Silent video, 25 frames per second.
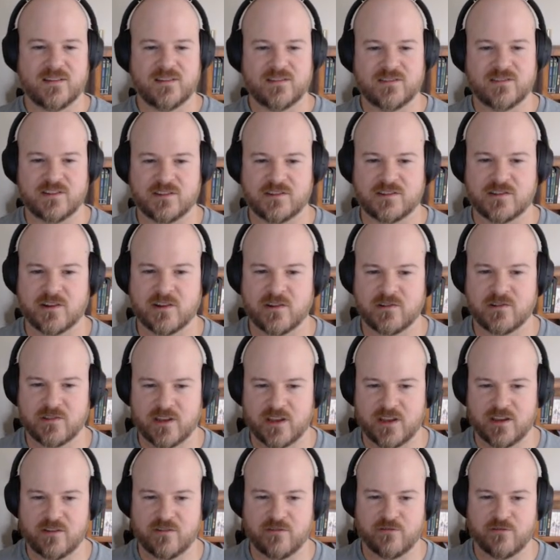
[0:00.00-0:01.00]
Also
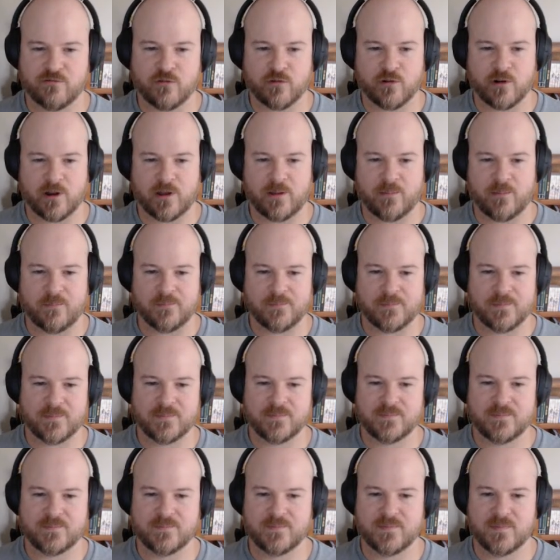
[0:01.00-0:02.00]
the Euphorium
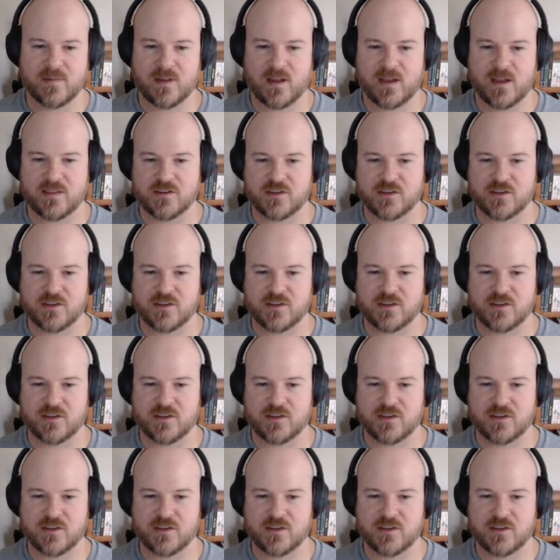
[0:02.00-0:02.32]
and the